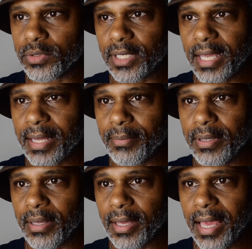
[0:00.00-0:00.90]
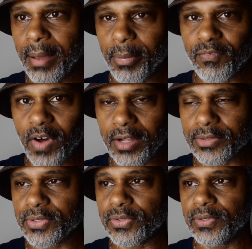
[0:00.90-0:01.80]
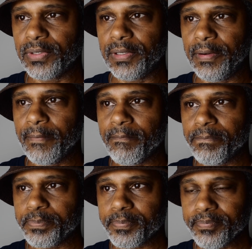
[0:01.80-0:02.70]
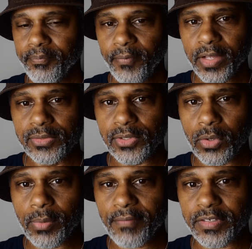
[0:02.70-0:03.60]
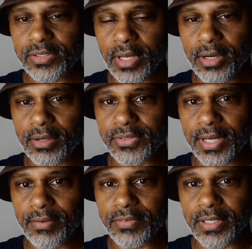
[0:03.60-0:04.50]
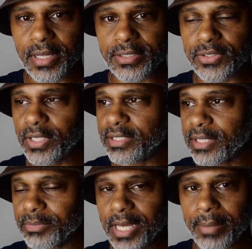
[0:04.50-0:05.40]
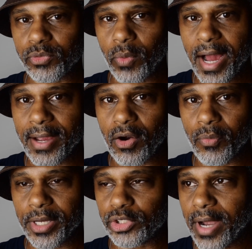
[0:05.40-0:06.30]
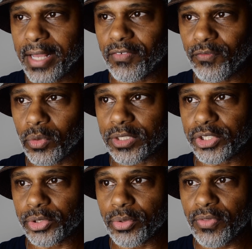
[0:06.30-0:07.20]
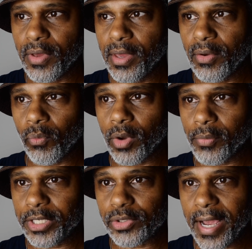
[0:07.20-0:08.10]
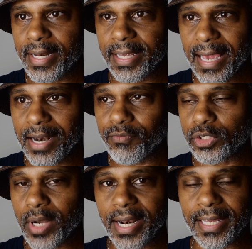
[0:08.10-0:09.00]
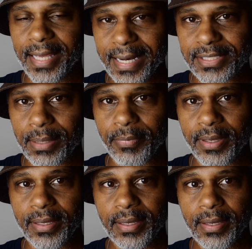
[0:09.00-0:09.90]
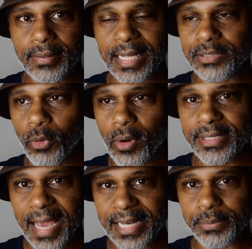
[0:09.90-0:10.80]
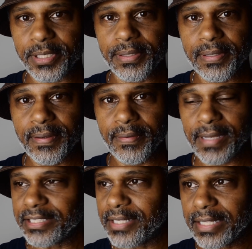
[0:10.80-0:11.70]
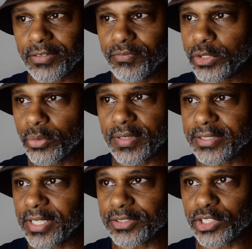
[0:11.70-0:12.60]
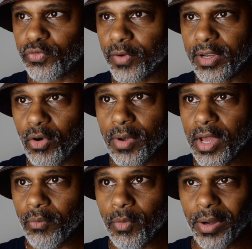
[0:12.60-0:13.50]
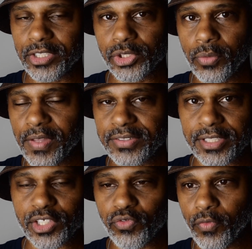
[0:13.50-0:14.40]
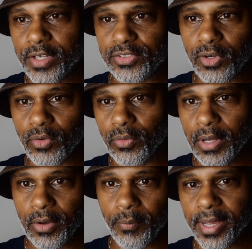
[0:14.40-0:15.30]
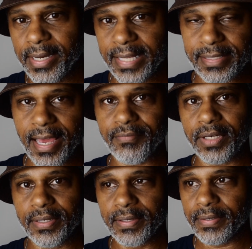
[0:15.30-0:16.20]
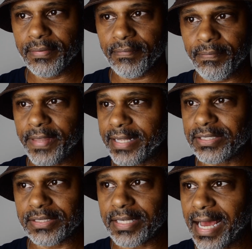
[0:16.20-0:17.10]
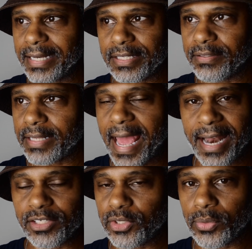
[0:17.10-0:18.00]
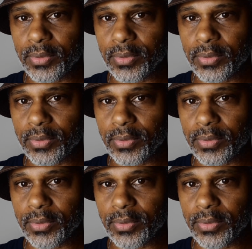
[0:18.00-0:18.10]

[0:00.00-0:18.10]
It can't be false. So we have to study ourselves and see sometimes, why are we trying to fool the truth? What are we trying to get? If we're trying to get something, that's more attachment. That's not the truth that sets us free. Oh, we want the truth that sets us free so we can get to heaven. That's not the attitude.